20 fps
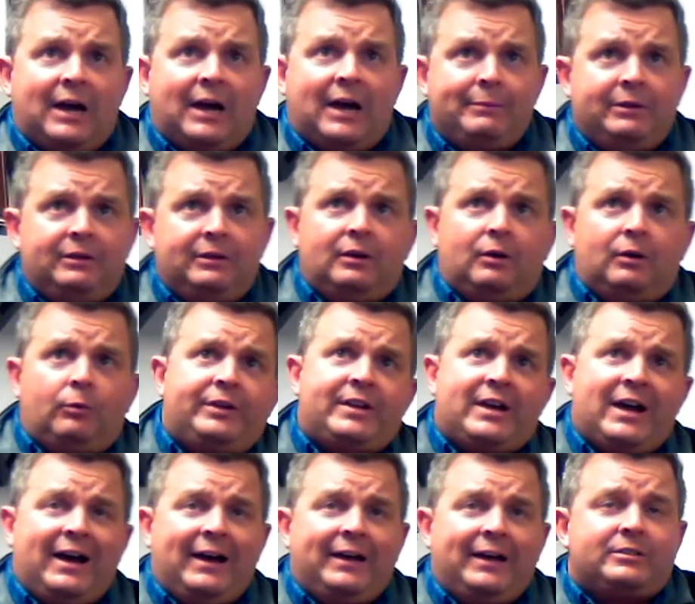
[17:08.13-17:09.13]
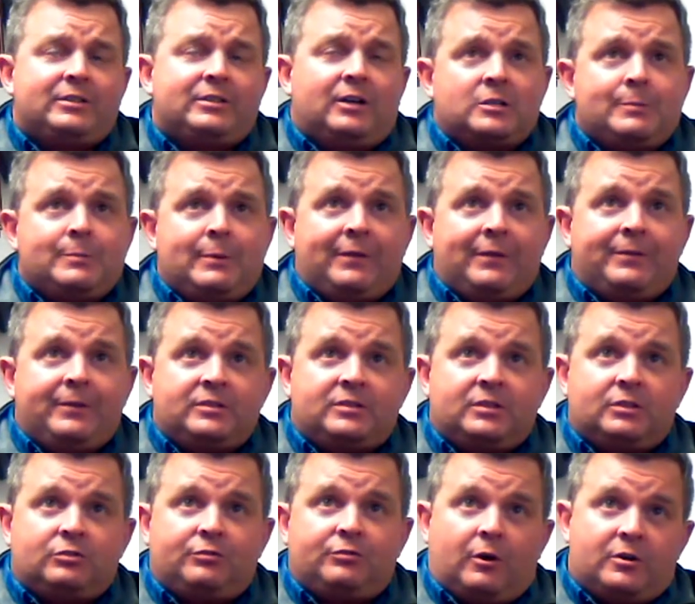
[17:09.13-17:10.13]
Timing, we kind of talked about
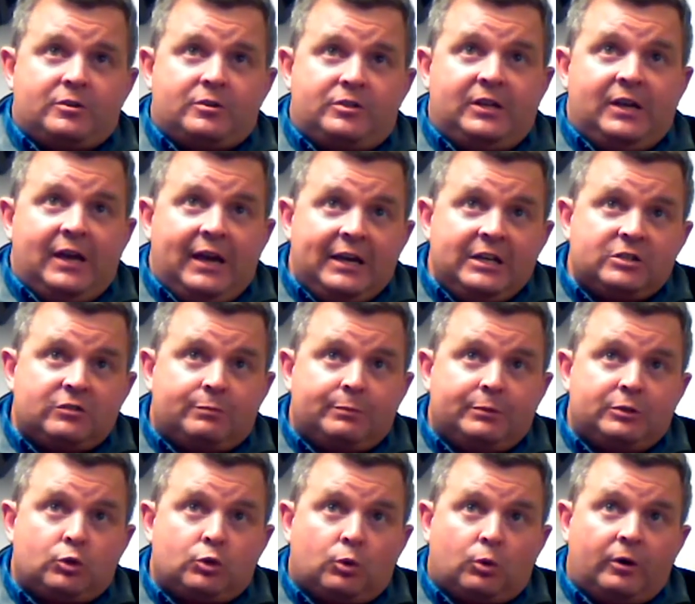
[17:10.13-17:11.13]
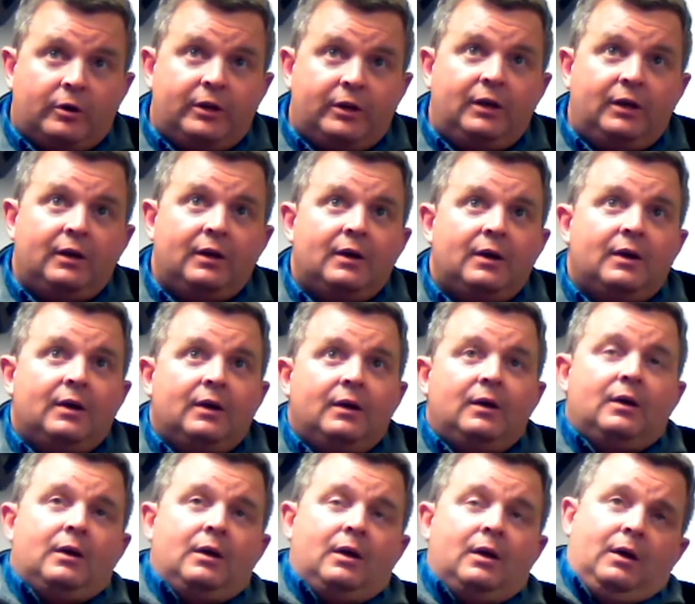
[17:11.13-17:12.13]
this as far as the age of majority,
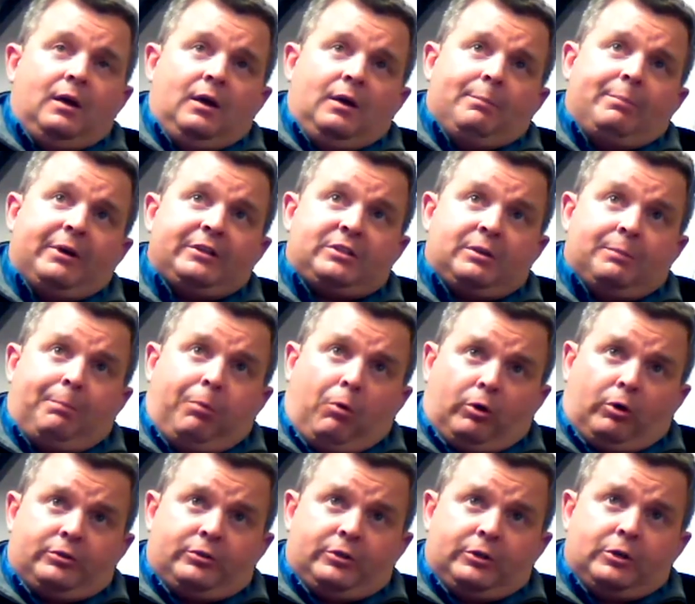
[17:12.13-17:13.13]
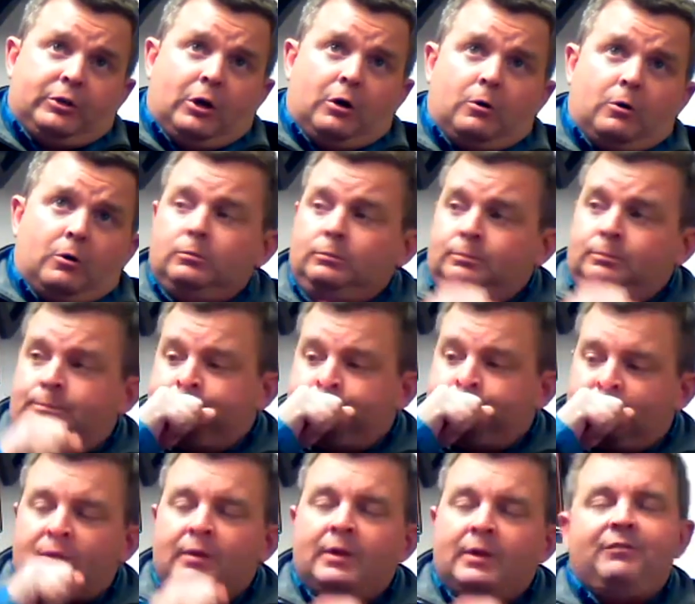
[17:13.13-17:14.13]
but it's important to know
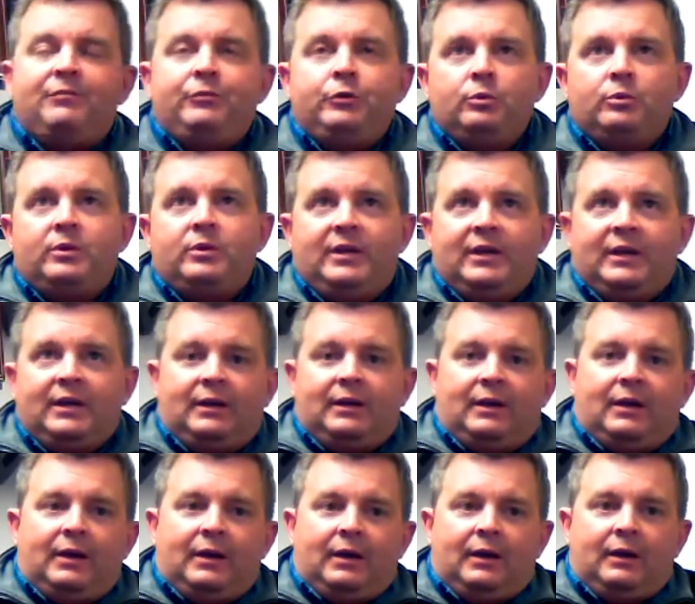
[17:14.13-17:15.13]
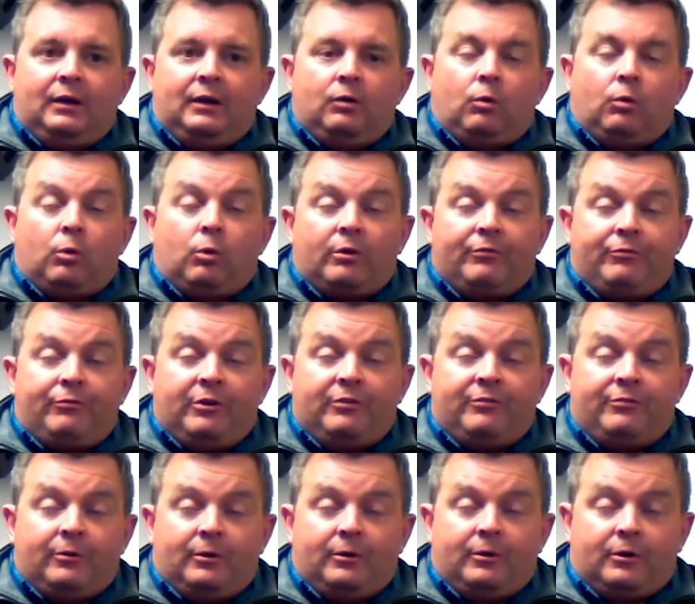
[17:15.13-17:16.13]
if you get
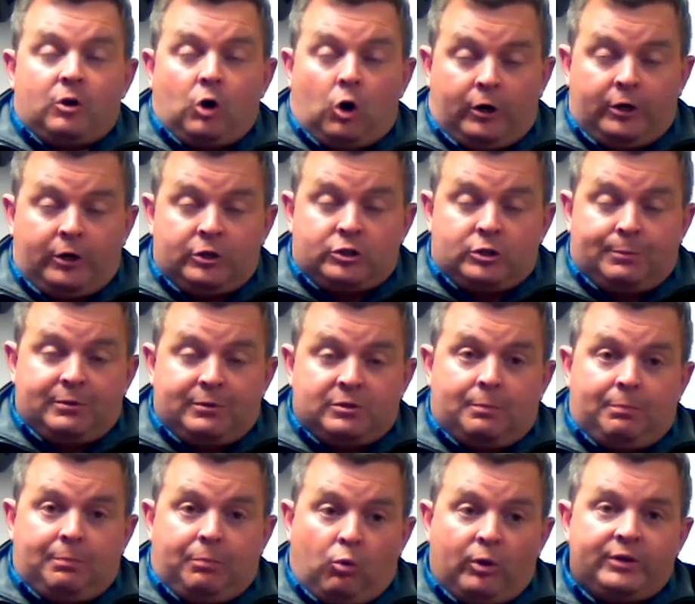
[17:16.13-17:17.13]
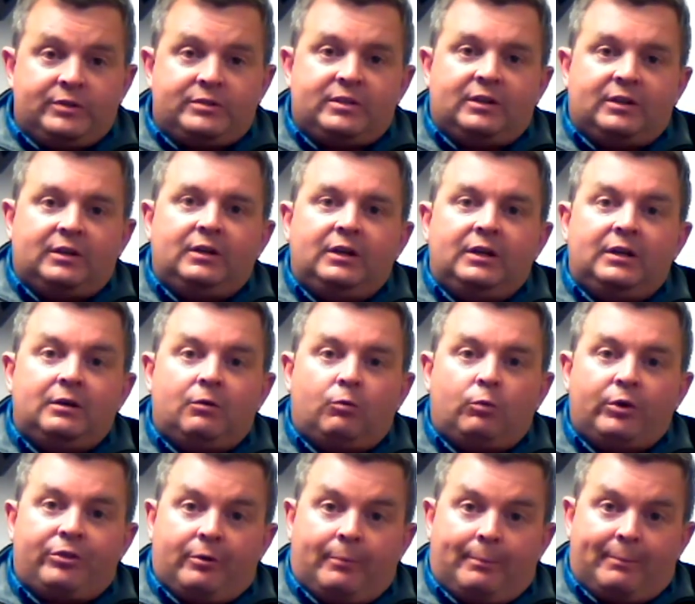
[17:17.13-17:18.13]
if a guardianship is appointed
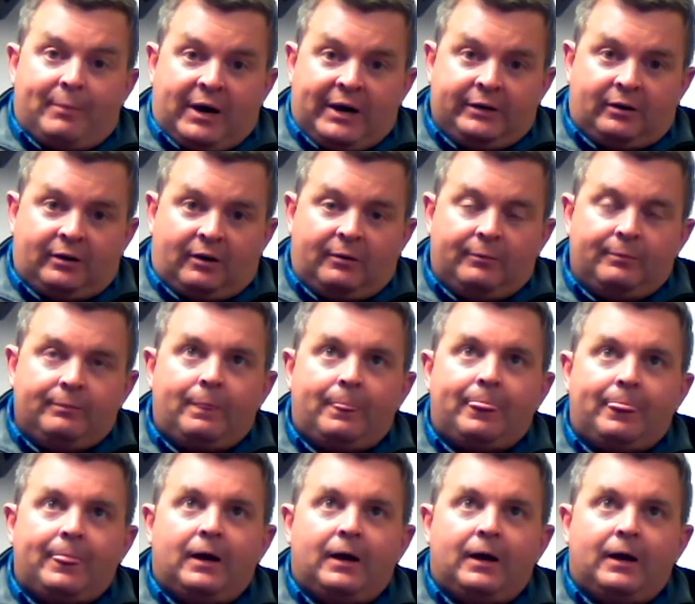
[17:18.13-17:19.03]
with a minor,